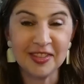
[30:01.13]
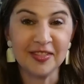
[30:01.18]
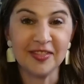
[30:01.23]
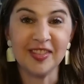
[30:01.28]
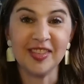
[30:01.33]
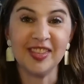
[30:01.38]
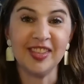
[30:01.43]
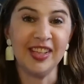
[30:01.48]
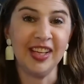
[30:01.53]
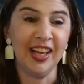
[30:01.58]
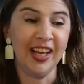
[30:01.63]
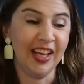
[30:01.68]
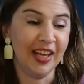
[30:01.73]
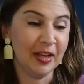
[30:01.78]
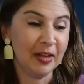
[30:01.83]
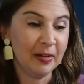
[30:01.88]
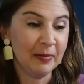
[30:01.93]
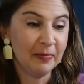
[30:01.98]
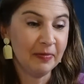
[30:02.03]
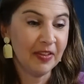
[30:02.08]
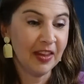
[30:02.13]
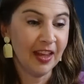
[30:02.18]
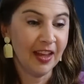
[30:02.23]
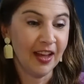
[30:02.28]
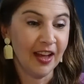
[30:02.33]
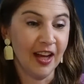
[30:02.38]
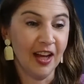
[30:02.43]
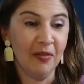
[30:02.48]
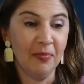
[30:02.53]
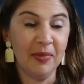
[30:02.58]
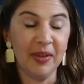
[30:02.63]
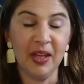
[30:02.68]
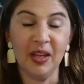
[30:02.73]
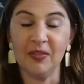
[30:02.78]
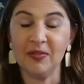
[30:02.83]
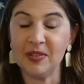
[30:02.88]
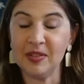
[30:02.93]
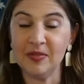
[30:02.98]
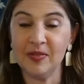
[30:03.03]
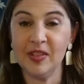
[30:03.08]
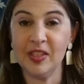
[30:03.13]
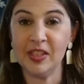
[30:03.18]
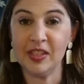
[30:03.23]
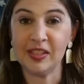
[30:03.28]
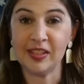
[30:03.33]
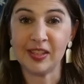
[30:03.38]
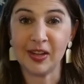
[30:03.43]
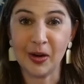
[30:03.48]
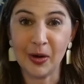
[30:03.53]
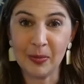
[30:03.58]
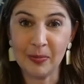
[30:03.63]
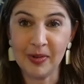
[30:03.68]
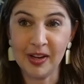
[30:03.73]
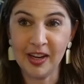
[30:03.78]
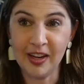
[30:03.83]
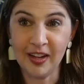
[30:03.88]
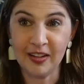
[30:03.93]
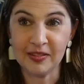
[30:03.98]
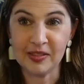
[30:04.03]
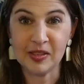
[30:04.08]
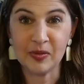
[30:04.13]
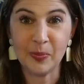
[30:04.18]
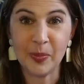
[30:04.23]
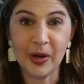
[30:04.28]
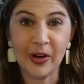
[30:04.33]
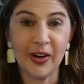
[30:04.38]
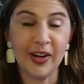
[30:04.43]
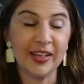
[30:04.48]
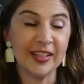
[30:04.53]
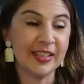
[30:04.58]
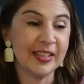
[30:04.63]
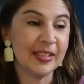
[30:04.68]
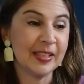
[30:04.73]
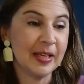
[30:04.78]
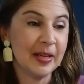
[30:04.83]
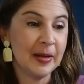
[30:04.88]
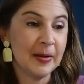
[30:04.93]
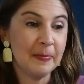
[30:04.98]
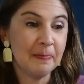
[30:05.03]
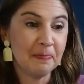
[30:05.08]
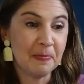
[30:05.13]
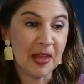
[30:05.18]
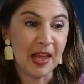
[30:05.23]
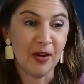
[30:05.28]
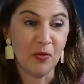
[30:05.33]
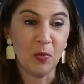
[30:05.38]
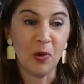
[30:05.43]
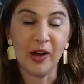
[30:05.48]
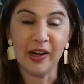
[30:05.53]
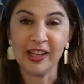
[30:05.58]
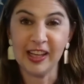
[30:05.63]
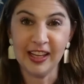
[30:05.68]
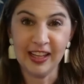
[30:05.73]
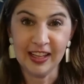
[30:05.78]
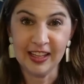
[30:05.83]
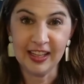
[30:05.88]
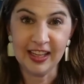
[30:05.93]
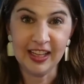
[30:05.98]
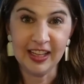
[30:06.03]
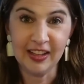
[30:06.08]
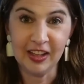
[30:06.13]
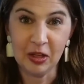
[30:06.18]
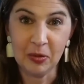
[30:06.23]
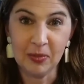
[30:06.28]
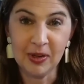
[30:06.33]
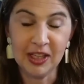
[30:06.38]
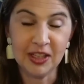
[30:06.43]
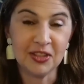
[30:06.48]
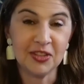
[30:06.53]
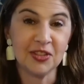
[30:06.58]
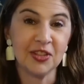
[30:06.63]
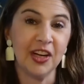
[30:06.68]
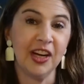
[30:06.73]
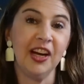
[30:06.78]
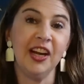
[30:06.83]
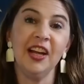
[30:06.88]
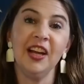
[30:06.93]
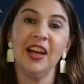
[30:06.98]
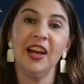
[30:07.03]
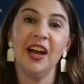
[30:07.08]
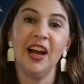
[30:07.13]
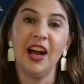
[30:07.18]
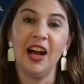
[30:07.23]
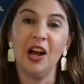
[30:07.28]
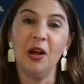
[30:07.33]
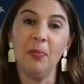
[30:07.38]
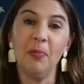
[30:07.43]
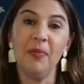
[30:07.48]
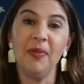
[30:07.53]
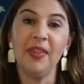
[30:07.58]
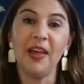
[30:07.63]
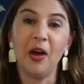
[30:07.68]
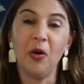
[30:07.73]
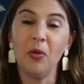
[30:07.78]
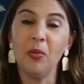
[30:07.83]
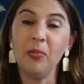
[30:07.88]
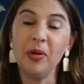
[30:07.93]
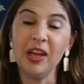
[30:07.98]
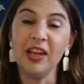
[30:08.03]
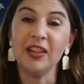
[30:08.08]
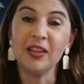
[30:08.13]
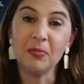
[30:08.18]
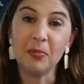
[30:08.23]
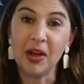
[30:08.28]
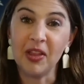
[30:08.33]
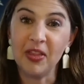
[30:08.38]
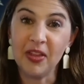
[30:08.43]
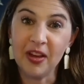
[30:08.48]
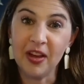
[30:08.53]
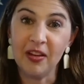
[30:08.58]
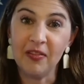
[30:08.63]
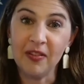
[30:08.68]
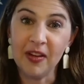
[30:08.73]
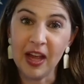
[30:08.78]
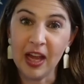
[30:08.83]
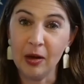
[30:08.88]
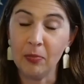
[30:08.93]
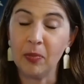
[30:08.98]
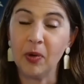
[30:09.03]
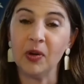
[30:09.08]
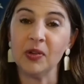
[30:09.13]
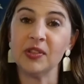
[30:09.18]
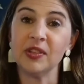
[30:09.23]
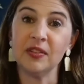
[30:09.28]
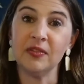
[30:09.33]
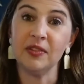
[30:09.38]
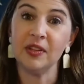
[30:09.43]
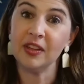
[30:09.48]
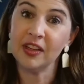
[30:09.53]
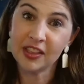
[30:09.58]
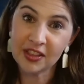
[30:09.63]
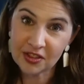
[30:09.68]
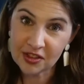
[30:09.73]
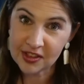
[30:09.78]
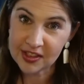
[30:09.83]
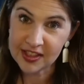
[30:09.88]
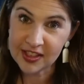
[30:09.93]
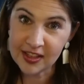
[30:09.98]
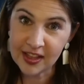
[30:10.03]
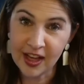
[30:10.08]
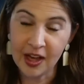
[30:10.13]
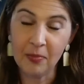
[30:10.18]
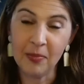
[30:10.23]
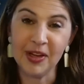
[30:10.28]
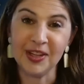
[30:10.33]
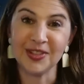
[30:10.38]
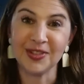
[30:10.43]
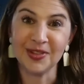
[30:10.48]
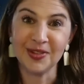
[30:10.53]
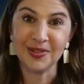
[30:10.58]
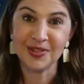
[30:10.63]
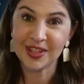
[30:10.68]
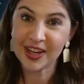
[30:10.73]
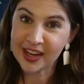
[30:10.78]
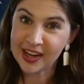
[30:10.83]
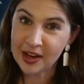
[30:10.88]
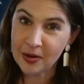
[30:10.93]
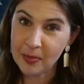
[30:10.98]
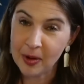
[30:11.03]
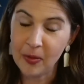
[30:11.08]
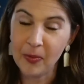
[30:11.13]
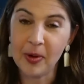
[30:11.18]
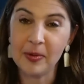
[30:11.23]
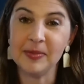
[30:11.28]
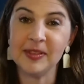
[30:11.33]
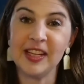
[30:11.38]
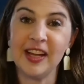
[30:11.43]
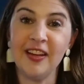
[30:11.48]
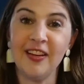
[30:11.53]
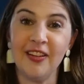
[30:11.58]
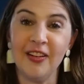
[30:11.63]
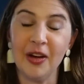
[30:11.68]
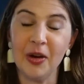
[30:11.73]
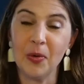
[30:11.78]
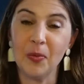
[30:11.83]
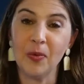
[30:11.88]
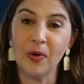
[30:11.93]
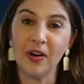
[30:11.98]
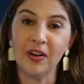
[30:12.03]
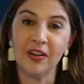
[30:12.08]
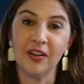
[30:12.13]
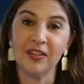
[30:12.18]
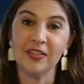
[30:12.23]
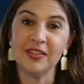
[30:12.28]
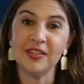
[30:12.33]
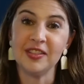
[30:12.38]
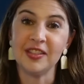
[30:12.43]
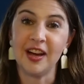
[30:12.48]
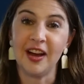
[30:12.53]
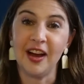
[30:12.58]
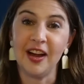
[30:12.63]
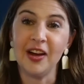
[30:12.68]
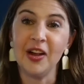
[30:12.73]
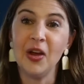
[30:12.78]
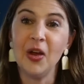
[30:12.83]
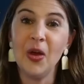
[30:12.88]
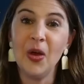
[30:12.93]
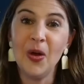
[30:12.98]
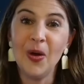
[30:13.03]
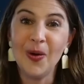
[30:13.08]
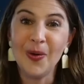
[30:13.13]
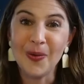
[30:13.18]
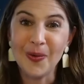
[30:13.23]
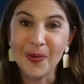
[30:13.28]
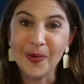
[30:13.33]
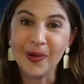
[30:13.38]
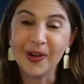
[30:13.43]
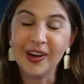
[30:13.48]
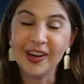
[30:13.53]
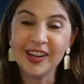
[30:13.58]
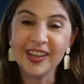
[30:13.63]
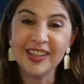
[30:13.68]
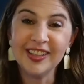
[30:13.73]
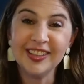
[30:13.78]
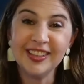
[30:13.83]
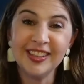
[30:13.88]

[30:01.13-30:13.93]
of seeing, um, the gift of discernment of spirits, and Walking in Healing Ministry. Um, that will be in the month of April. So if you're interested in that, make sure you check out my website anawerner.org